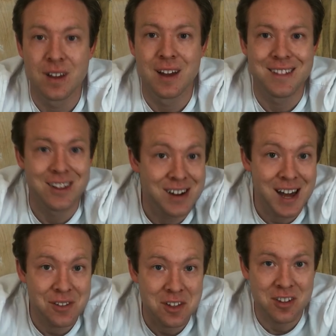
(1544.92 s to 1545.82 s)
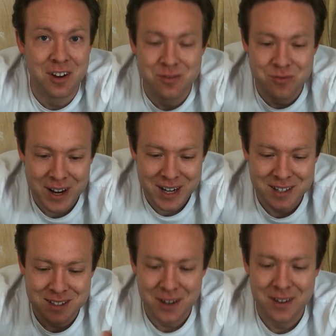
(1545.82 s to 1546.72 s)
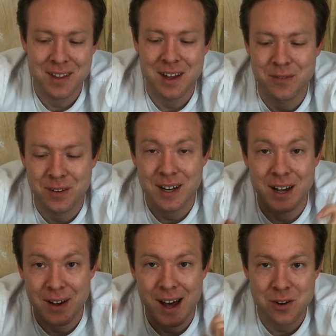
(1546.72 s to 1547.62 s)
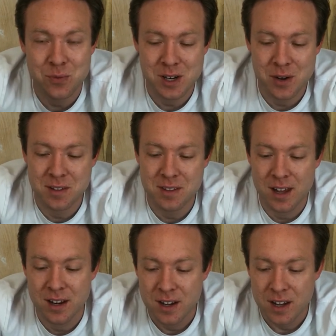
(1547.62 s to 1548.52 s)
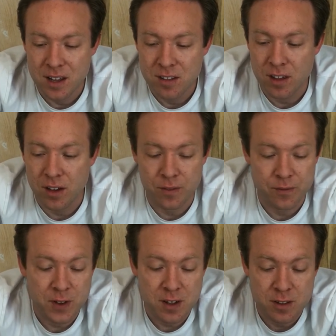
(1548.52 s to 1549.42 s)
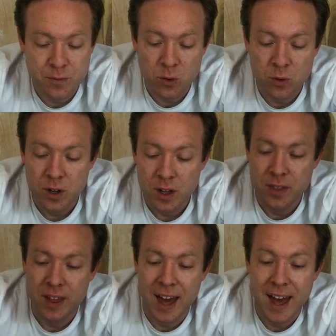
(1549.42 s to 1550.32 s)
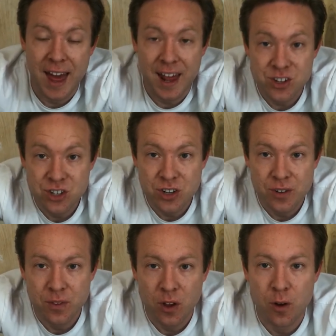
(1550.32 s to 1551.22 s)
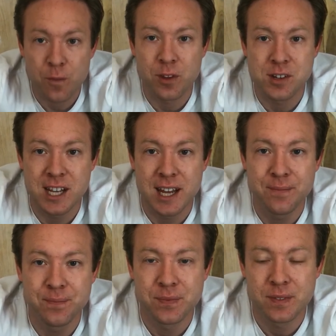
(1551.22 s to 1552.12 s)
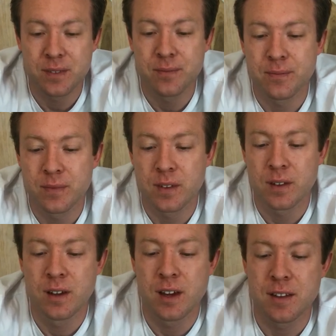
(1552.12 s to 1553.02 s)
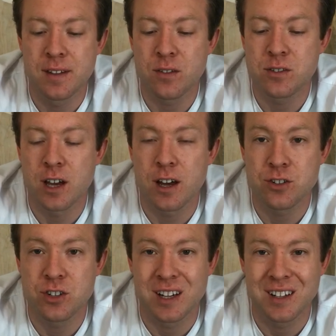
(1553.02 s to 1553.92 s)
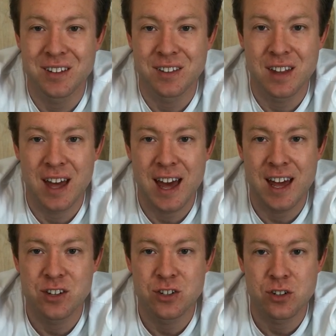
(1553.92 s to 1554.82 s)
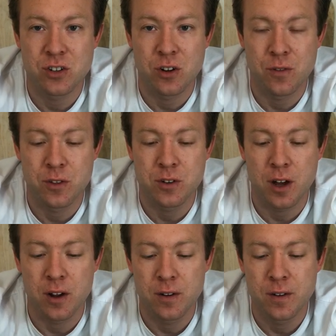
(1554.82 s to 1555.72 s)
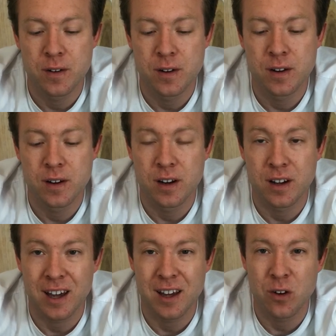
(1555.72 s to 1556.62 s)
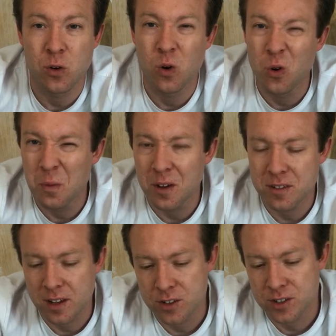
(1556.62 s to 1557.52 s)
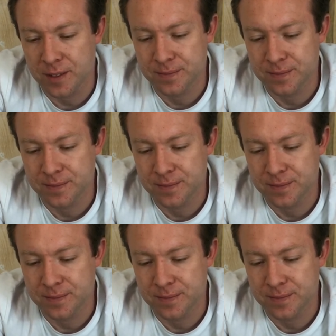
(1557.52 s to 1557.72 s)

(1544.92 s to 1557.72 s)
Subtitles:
So now this guy's ready to go in the oven. Now, how do we know it's done? So first of all, the edge of the tin is now touching the edge of the dough, okay, or almost touching.